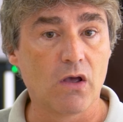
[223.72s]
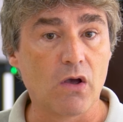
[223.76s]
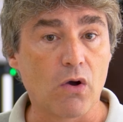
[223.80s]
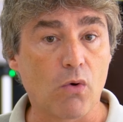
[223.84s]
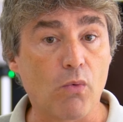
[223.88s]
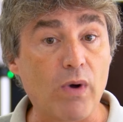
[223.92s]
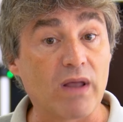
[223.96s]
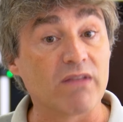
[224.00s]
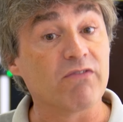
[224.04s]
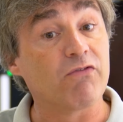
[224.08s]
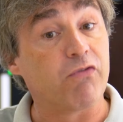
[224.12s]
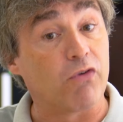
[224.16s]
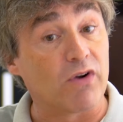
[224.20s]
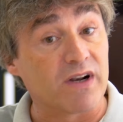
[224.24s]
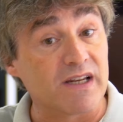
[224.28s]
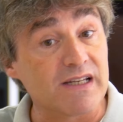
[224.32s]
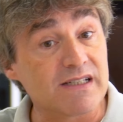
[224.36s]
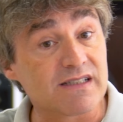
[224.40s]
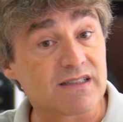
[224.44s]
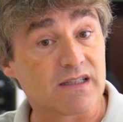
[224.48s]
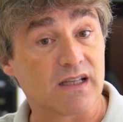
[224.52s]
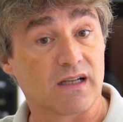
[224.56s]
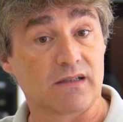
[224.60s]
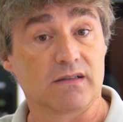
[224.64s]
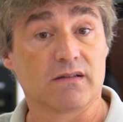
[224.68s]
When, for
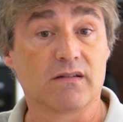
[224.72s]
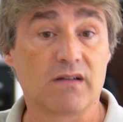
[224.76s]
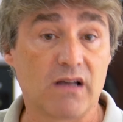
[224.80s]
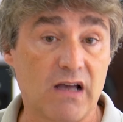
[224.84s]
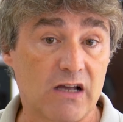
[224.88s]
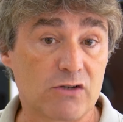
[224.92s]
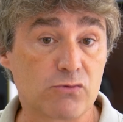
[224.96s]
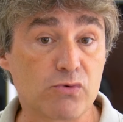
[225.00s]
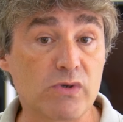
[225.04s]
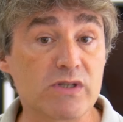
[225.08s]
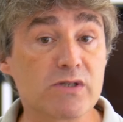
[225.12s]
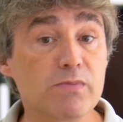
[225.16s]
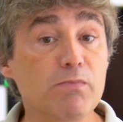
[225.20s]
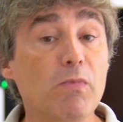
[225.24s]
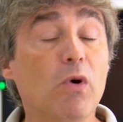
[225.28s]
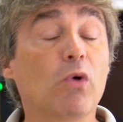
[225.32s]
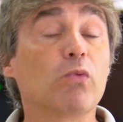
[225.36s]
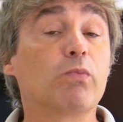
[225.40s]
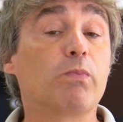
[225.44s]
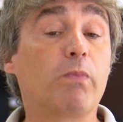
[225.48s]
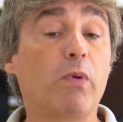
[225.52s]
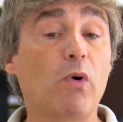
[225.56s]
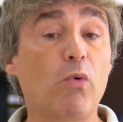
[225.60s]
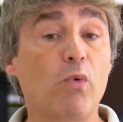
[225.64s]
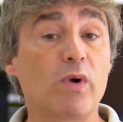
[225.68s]
instance, a switch
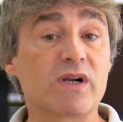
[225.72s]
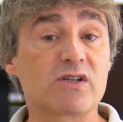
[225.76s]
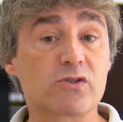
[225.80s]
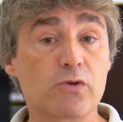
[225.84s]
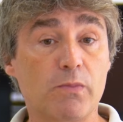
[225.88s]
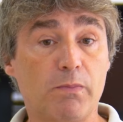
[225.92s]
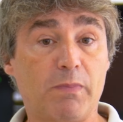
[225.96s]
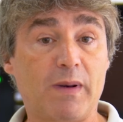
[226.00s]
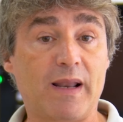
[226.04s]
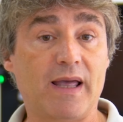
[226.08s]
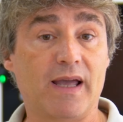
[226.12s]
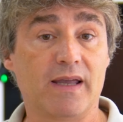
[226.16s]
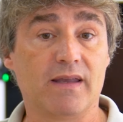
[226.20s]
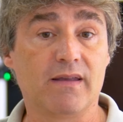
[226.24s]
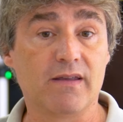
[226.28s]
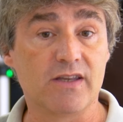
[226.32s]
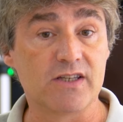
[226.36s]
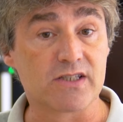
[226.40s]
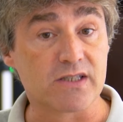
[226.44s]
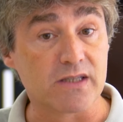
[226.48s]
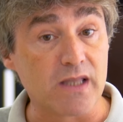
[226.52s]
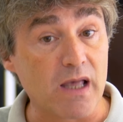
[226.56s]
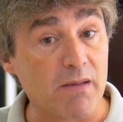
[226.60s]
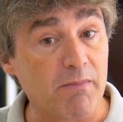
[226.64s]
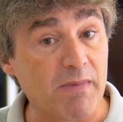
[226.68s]
mode power supply
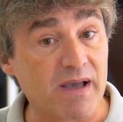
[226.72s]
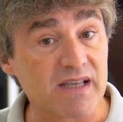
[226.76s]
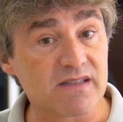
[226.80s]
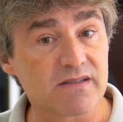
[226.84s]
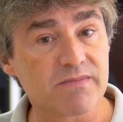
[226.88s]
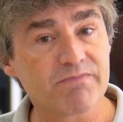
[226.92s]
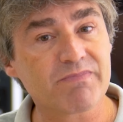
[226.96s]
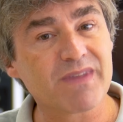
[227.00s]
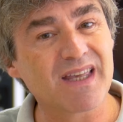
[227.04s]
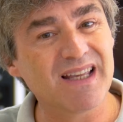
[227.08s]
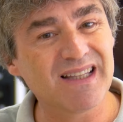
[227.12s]
is damaged,